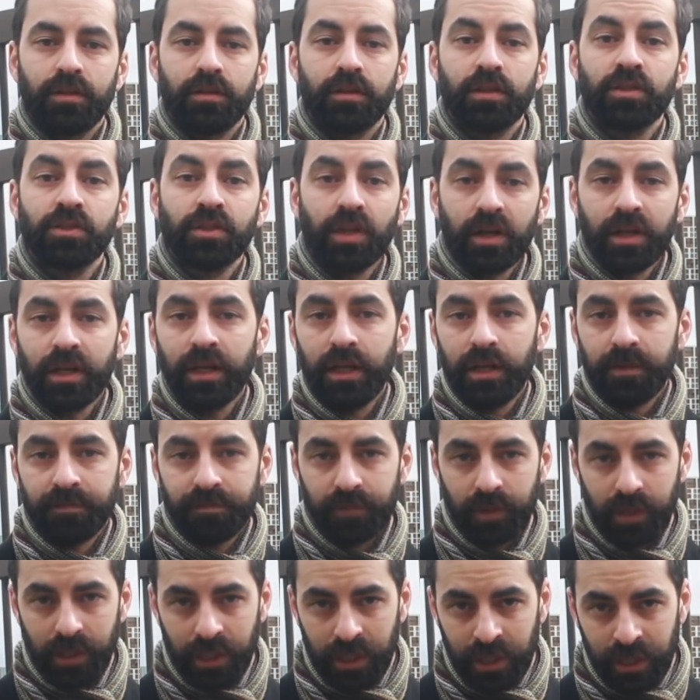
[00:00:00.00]
The study
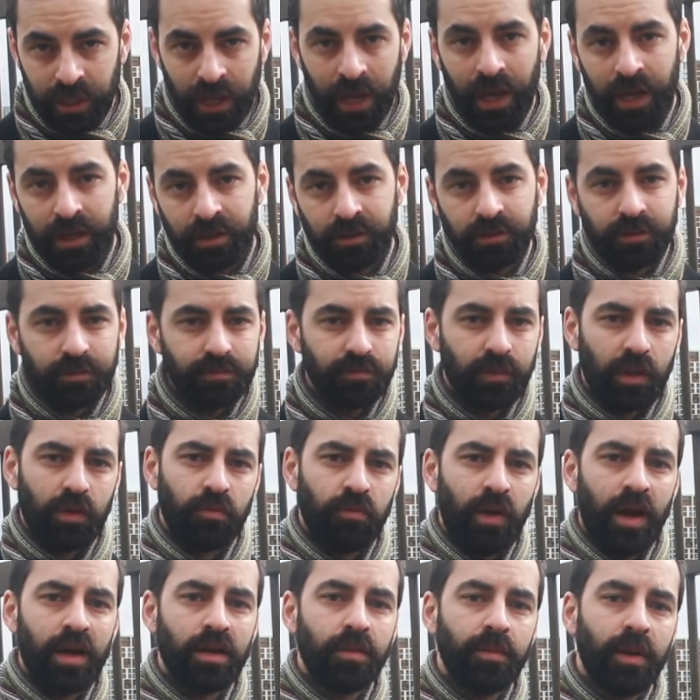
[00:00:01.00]
in hand
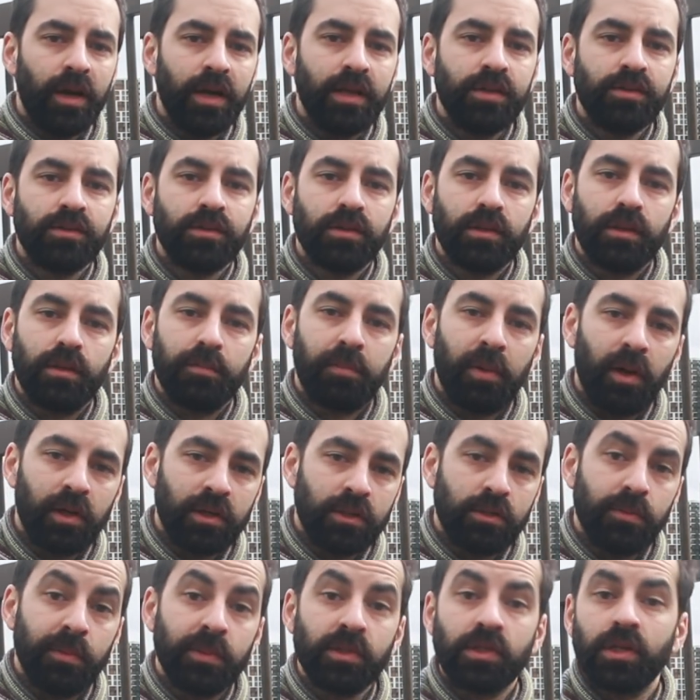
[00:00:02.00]
randomized
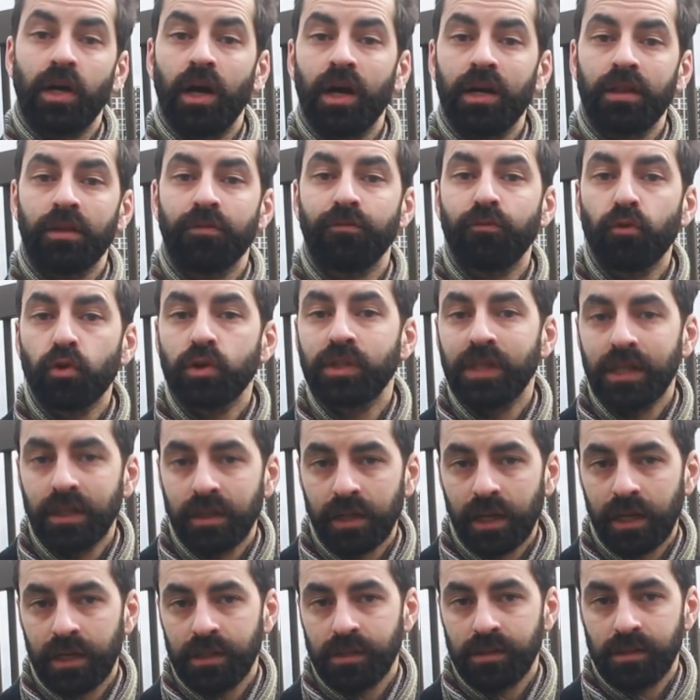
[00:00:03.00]
participants to either 14
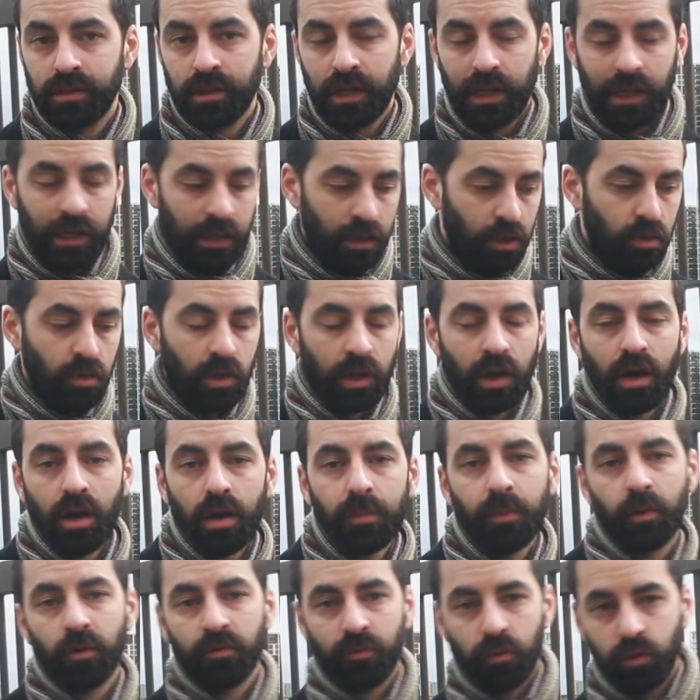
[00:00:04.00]
days low
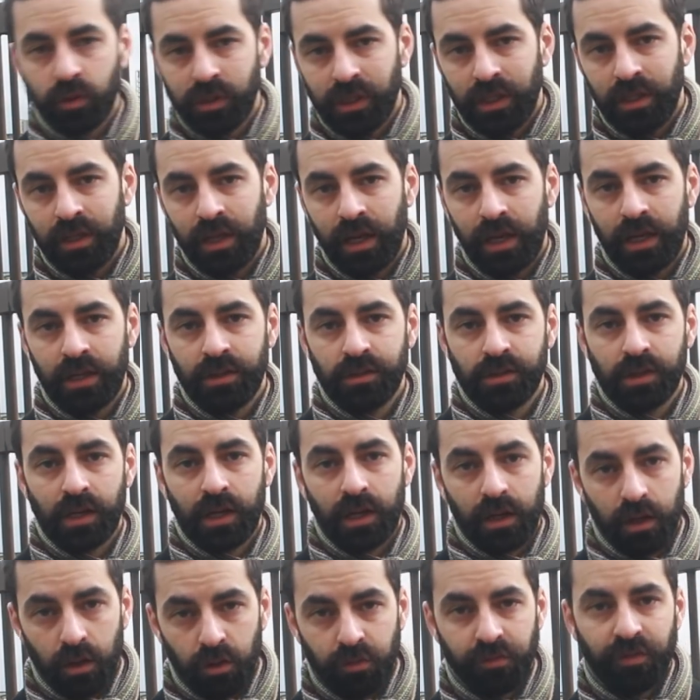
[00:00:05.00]
carb or 14 days
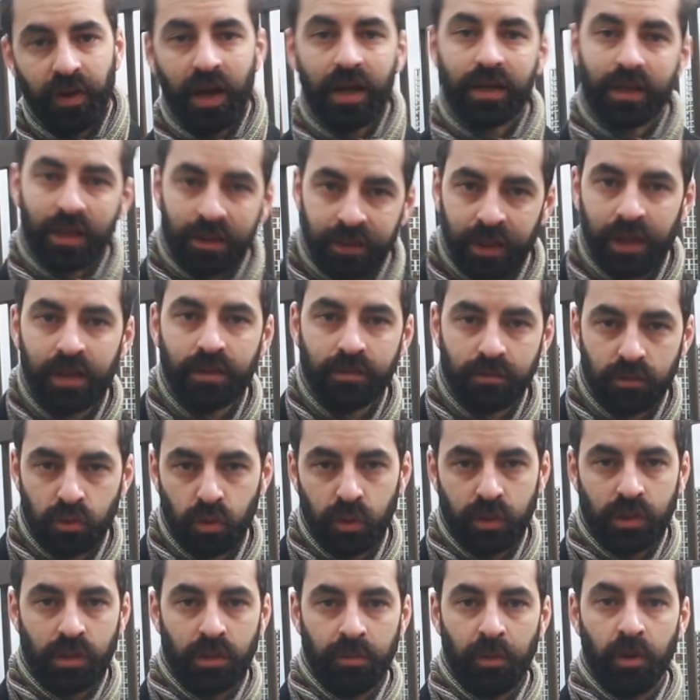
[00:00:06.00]
low fat, and then
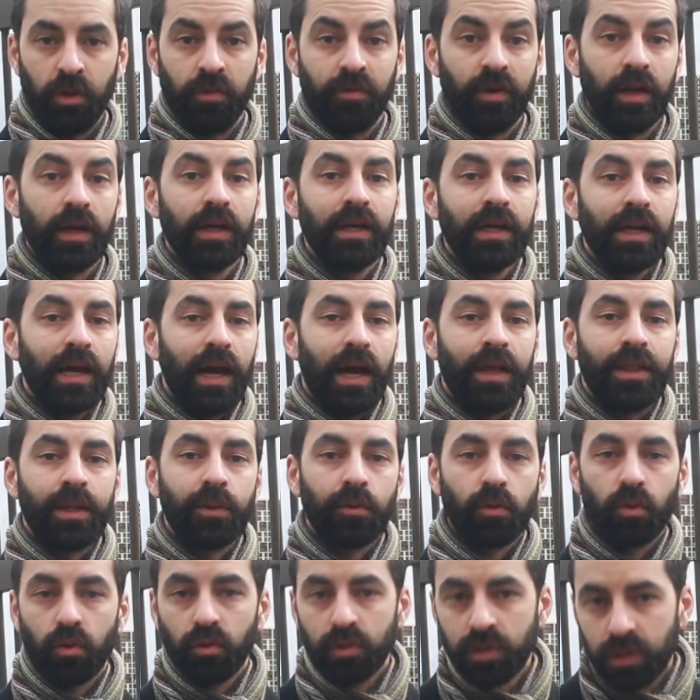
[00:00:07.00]
switched them over. And
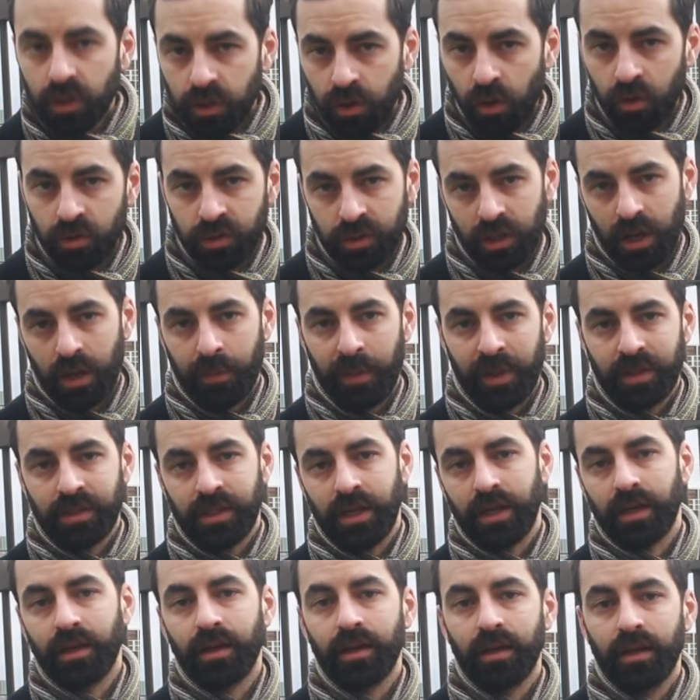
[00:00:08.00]
they were all
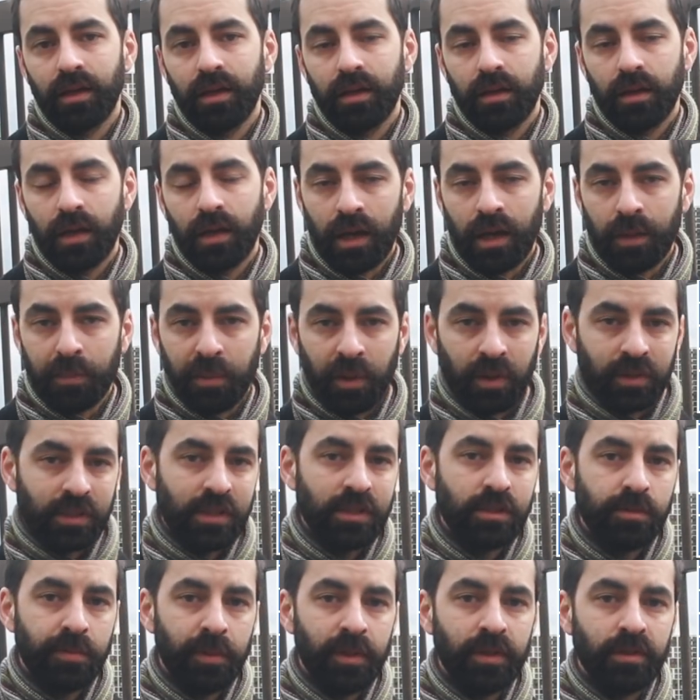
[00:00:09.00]
non-diabetic
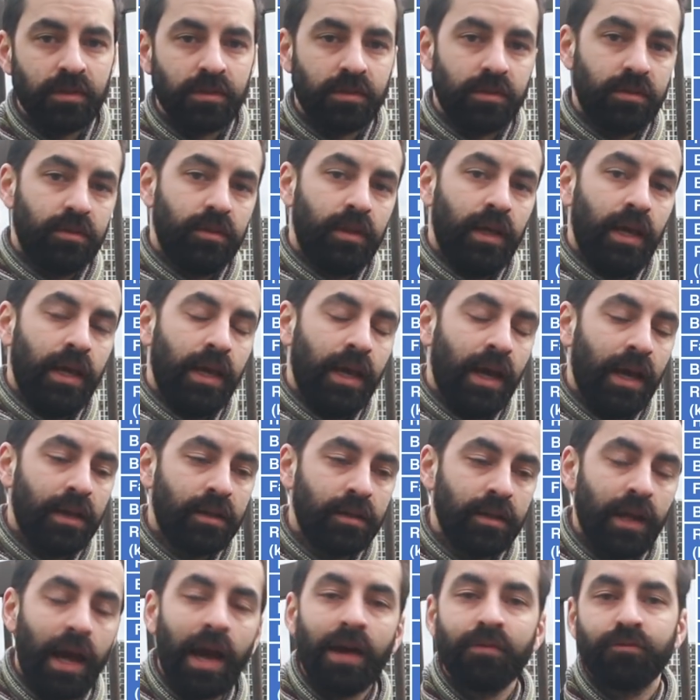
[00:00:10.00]
participants. They
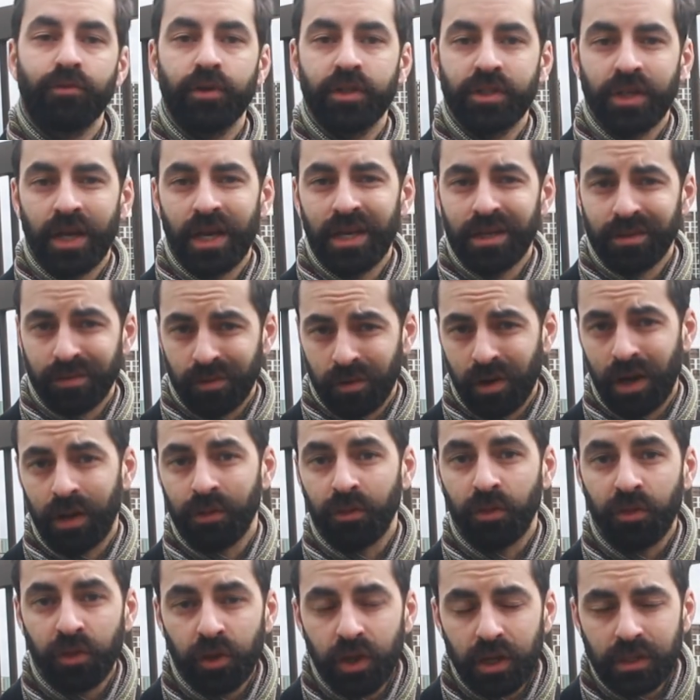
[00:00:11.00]
had an average age of
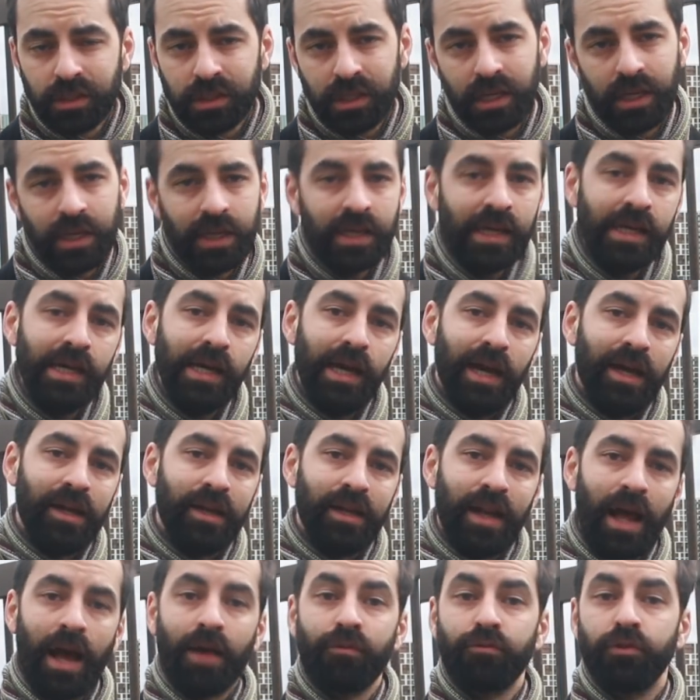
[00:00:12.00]
around 30
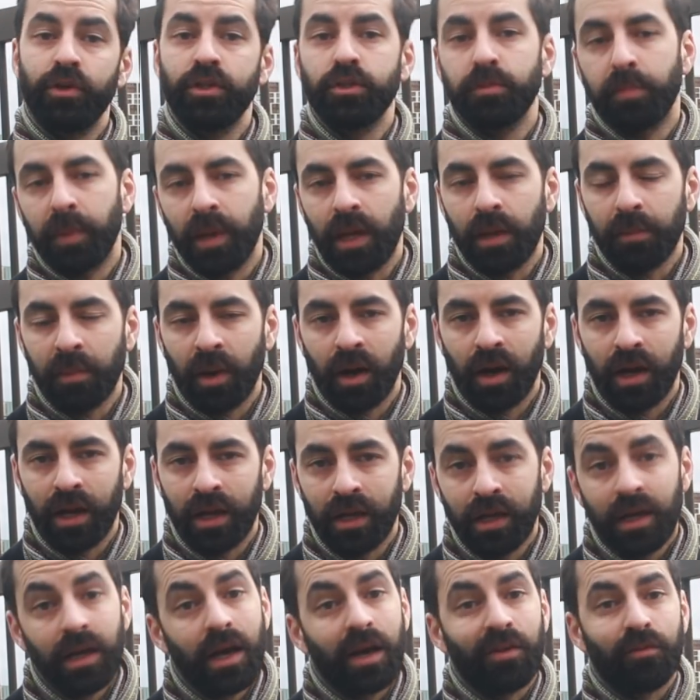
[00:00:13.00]
and an average
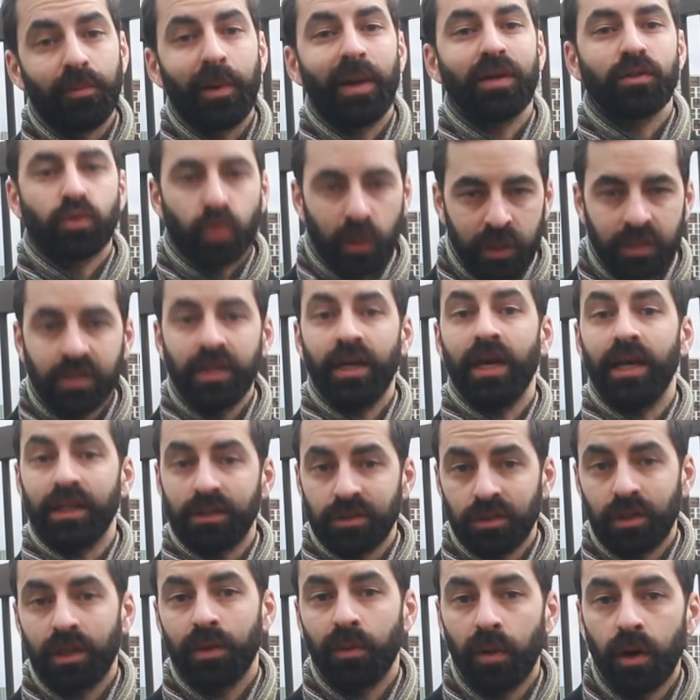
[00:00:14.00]
BMI of about
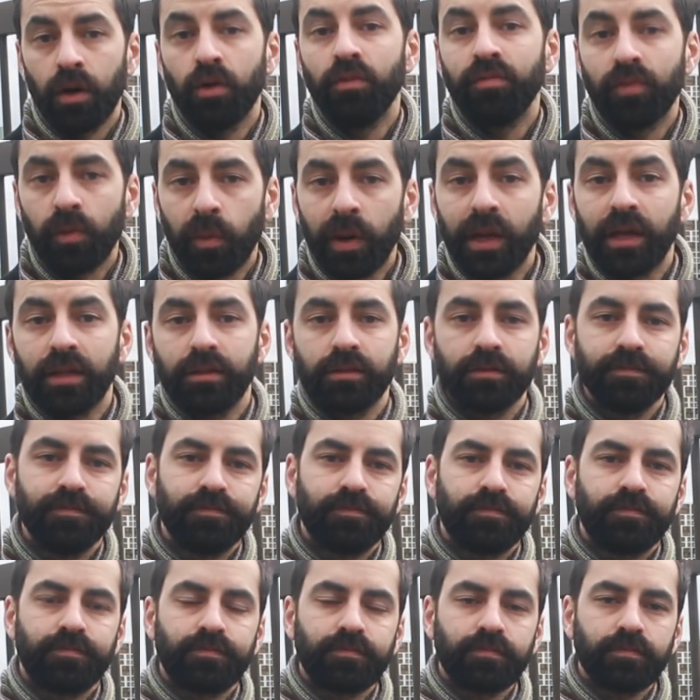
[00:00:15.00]
28. So they were
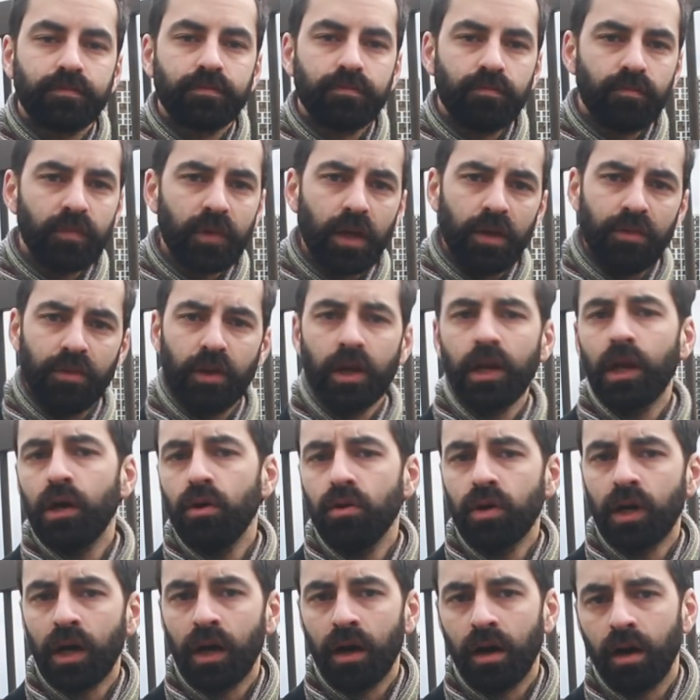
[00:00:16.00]
overweight. The
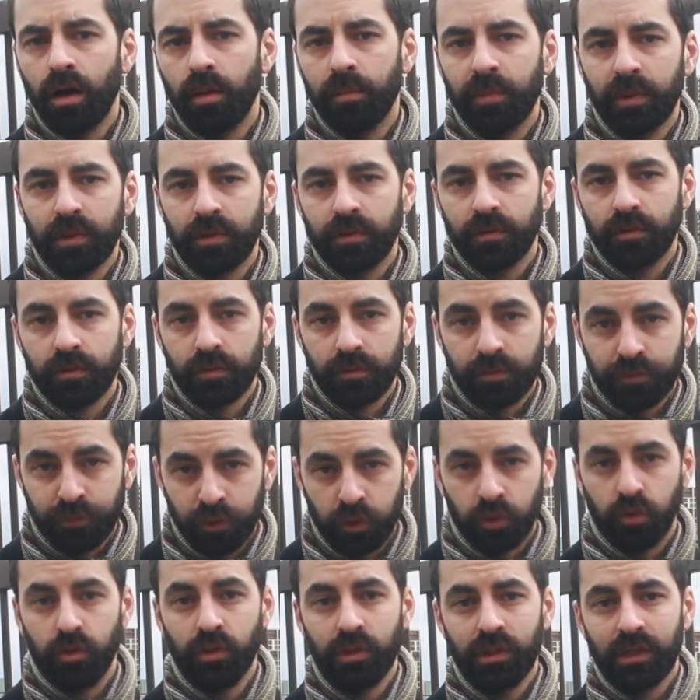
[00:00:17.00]
low carb
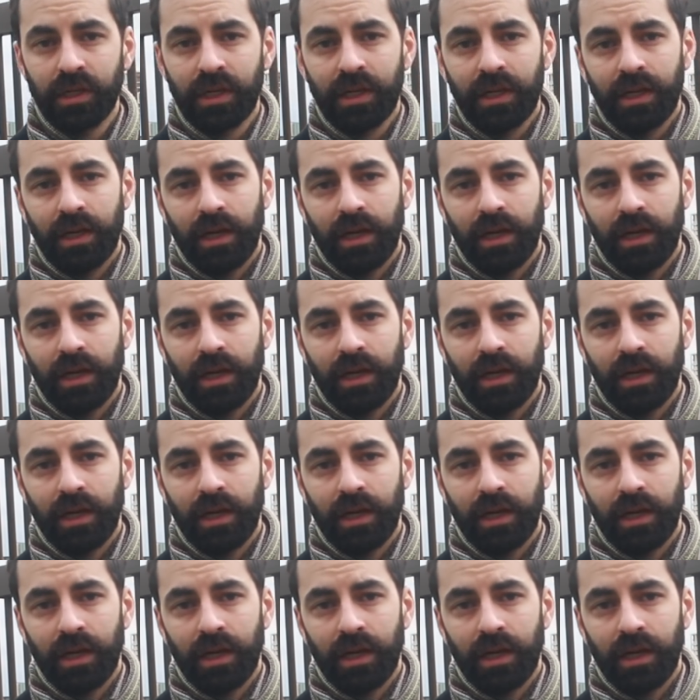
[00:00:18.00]
food